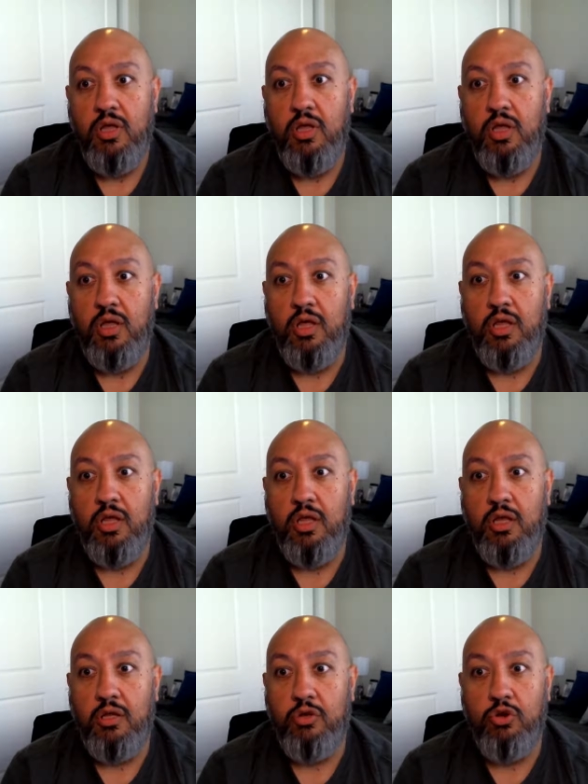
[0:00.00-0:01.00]

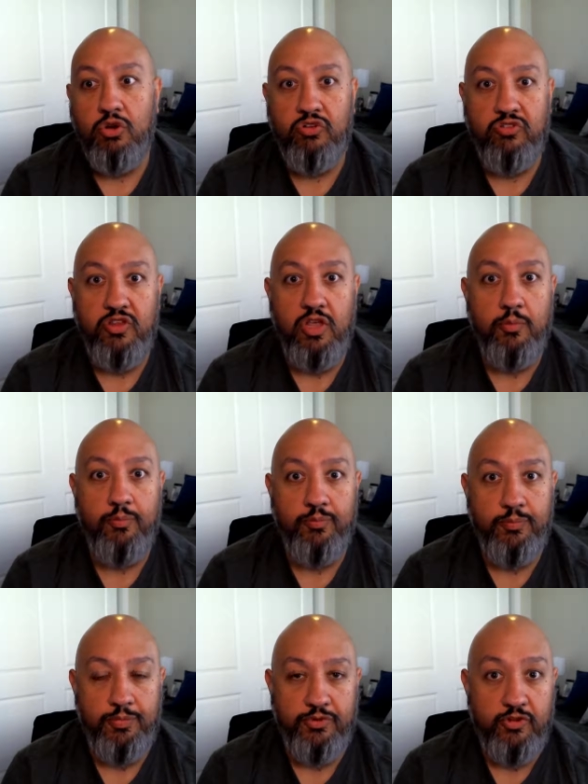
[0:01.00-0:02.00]
NERC SIP
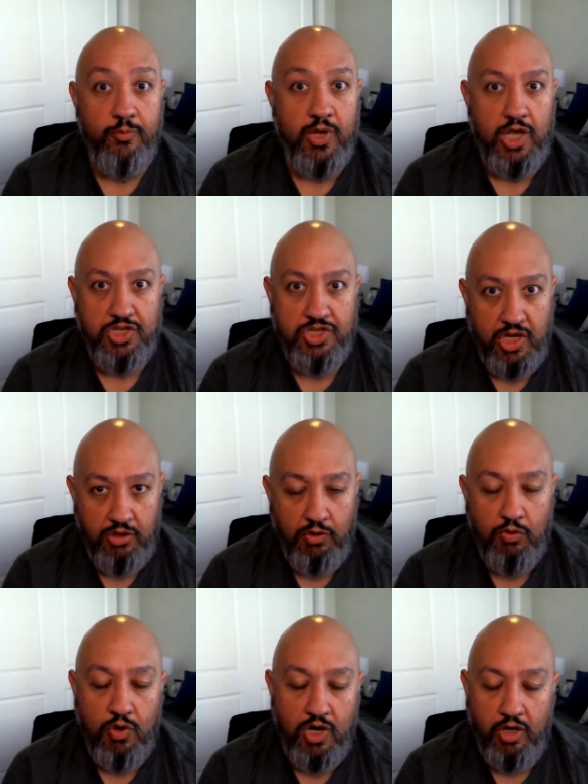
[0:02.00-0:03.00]
supply chain
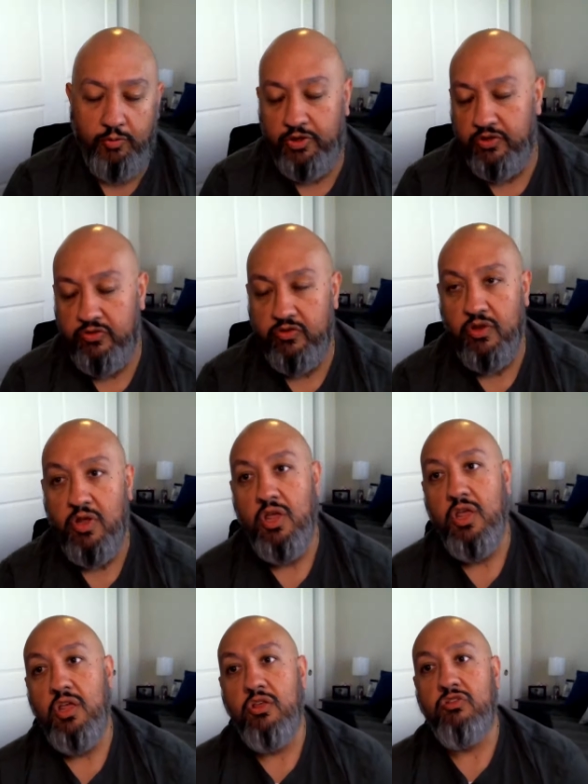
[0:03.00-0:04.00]
requirements.
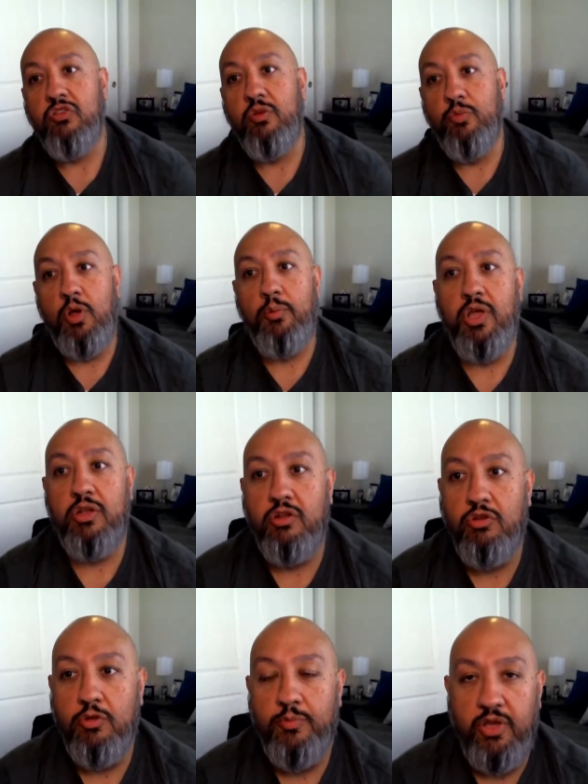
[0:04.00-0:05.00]
So they brought me in to
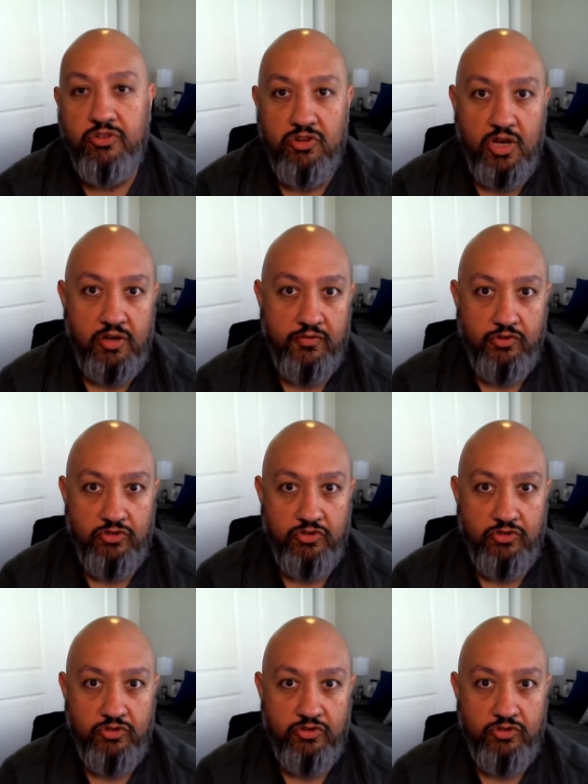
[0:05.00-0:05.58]
do a baseline of their